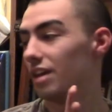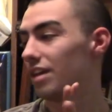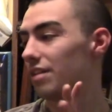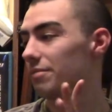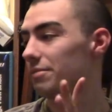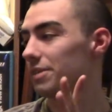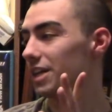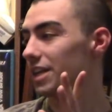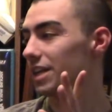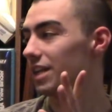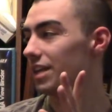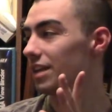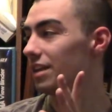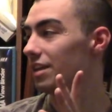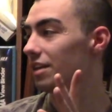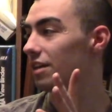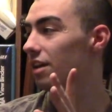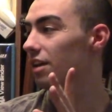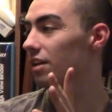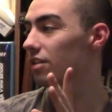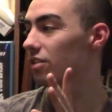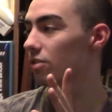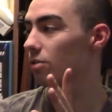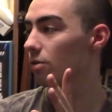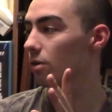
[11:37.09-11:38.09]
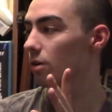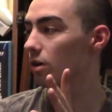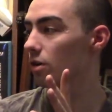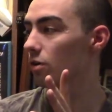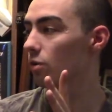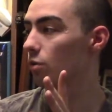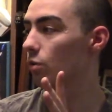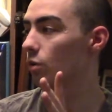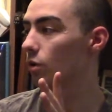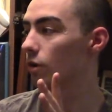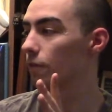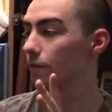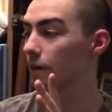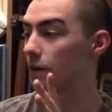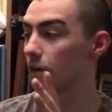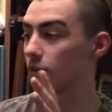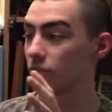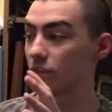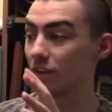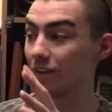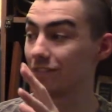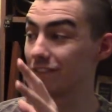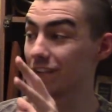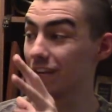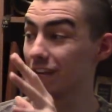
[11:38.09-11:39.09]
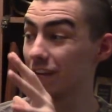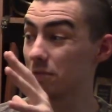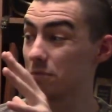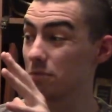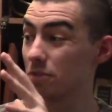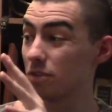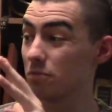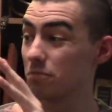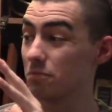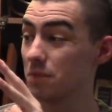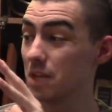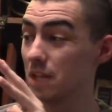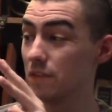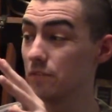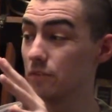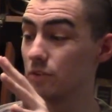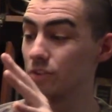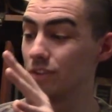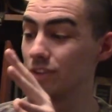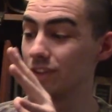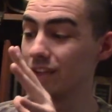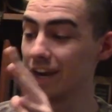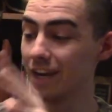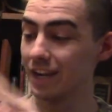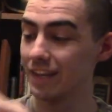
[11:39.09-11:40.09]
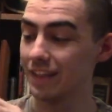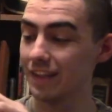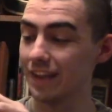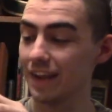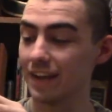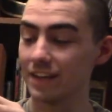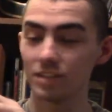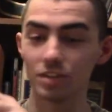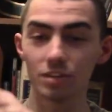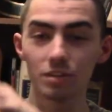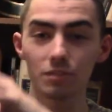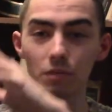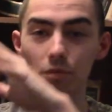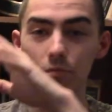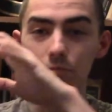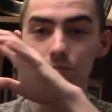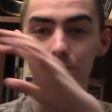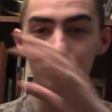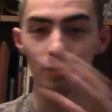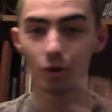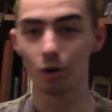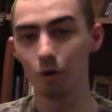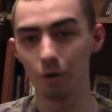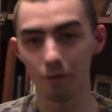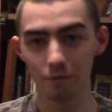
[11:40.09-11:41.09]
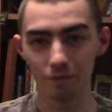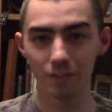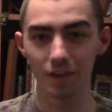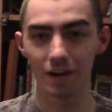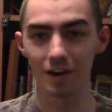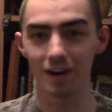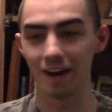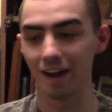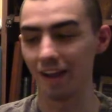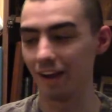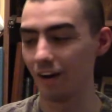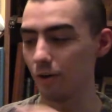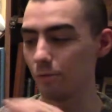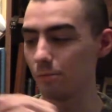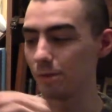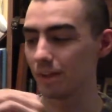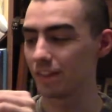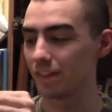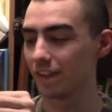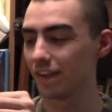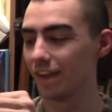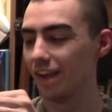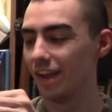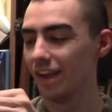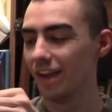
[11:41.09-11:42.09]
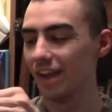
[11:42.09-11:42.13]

but in historical warfare, sometimes medieval knights actually removed their helmets